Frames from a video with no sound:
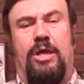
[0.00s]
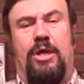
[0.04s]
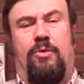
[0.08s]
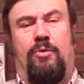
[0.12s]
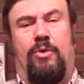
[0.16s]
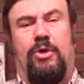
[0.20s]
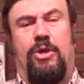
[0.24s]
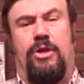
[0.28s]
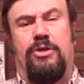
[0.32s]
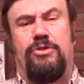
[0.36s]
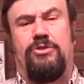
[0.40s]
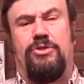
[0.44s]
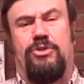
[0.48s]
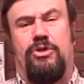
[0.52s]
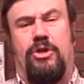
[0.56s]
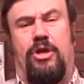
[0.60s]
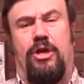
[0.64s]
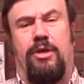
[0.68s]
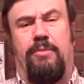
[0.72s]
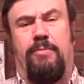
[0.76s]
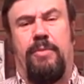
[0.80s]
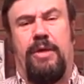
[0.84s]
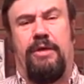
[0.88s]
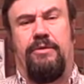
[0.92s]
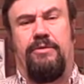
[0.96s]
We also
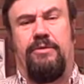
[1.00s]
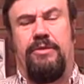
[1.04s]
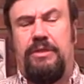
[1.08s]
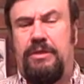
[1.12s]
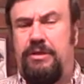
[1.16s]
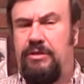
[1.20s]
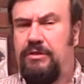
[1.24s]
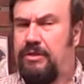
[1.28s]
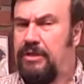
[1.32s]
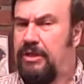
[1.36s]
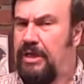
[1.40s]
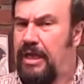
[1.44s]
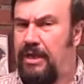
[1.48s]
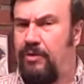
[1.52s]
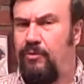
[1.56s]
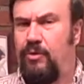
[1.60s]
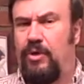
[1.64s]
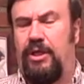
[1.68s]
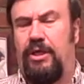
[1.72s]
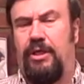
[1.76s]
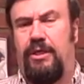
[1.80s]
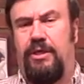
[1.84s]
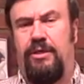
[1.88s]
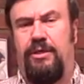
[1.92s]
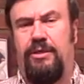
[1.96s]
talk about, kind of
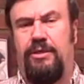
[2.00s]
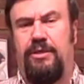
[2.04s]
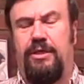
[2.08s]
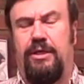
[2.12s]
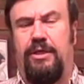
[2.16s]
related,